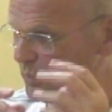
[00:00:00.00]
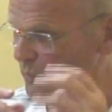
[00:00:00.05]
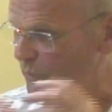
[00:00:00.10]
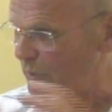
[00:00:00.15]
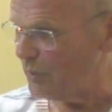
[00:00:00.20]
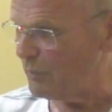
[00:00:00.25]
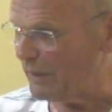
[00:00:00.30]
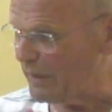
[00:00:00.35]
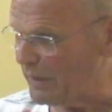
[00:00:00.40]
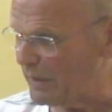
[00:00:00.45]
we
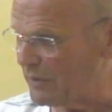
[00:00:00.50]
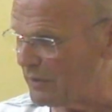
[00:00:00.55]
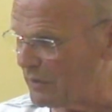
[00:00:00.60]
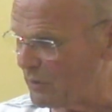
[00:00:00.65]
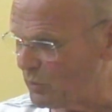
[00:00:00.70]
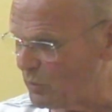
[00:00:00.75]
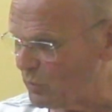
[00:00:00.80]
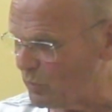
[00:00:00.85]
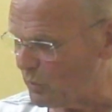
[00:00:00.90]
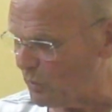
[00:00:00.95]
went to
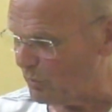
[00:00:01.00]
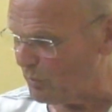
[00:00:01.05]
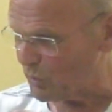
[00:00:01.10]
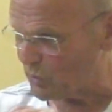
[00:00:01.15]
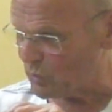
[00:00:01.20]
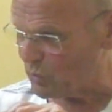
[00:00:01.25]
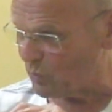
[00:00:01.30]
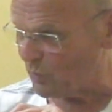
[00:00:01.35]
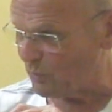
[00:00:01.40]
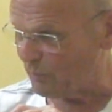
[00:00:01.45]
the hospital.
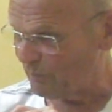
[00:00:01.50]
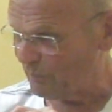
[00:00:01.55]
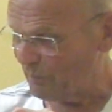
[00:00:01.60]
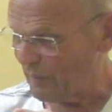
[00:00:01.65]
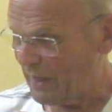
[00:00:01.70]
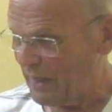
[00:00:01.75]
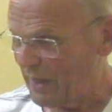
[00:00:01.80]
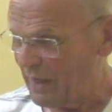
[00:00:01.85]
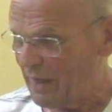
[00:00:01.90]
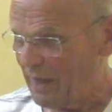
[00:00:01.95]

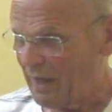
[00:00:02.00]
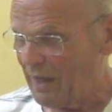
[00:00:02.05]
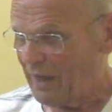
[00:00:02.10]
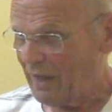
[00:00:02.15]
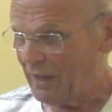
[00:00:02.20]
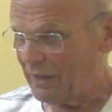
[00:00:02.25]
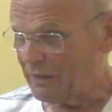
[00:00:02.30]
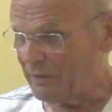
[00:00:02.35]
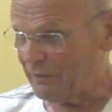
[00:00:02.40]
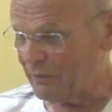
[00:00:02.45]

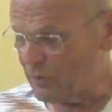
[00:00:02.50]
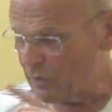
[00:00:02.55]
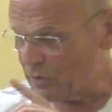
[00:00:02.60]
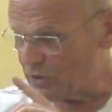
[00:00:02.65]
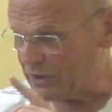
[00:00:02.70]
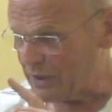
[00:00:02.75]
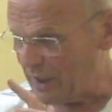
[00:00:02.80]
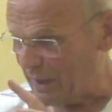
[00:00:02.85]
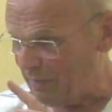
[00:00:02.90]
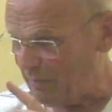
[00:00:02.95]
The first
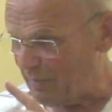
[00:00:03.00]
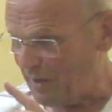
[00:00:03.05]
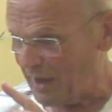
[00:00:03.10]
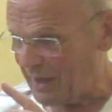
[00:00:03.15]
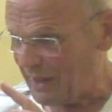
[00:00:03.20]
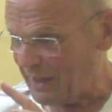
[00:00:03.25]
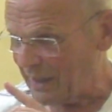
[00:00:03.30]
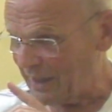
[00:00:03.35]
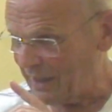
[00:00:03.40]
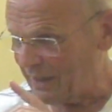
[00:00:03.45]
time I
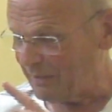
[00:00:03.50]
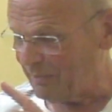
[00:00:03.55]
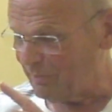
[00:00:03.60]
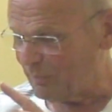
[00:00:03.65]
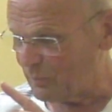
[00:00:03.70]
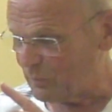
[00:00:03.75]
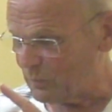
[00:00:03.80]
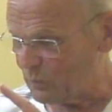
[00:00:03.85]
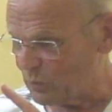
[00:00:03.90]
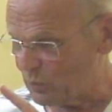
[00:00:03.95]

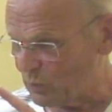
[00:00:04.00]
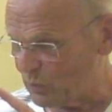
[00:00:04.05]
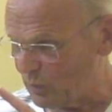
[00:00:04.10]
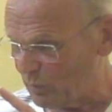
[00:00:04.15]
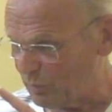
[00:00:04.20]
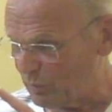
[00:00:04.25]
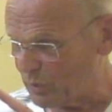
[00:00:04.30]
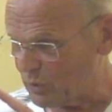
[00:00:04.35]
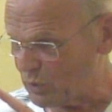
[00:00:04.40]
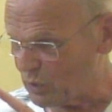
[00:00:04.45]
came to the
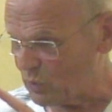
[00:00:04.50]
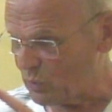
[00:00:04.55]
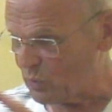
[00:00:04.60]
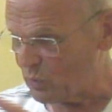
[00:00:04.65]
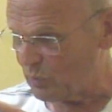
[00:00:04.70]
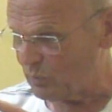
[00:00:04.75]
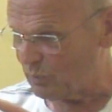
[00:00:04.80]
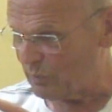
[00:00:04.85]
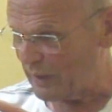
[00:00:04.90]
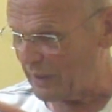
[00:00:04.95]

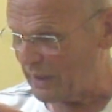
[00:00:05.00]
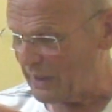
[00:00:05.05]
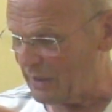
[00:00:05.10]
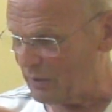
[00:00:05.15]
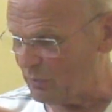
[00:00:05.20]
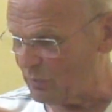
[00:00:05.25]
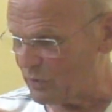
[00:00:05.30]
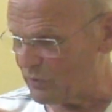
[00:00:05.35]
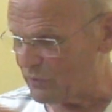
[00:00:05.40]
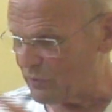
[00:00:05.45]
hospital, it
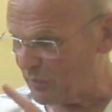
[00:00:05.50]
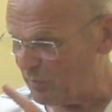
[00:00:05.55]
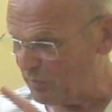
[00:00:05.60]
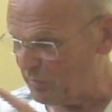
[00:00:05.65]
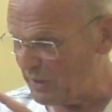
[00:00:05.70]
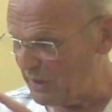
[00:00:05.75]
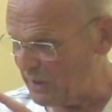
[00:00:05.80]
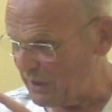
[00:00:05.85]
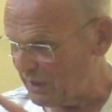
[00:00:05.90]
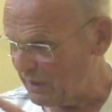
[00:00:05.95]
was for
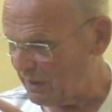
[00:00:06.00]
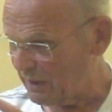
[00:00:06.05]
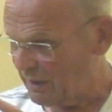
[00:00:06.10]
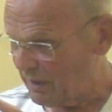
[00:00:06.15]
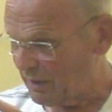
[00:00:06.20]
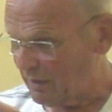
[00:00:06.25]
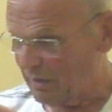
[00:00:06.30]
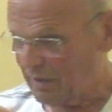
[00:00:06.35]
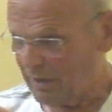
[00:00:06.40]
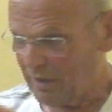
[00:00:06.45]
me
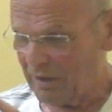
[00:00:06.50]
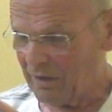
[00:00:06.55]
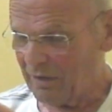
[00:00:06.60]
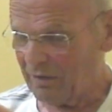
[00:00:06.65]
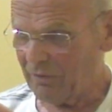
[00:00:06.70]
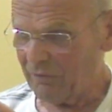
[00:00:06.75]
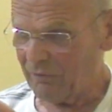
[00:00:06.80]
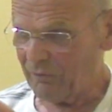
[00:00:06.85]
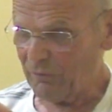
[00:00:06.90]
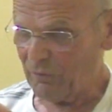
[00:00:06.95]

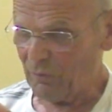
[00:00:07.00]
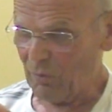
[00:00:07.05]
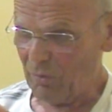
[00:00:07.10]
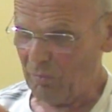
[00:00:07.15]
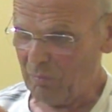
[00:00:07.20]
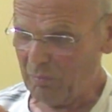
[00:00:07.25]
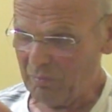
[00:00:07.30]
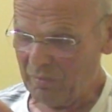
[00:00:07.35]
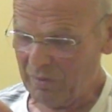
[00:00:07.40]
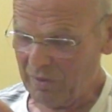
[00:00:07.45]

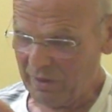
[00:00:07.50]
from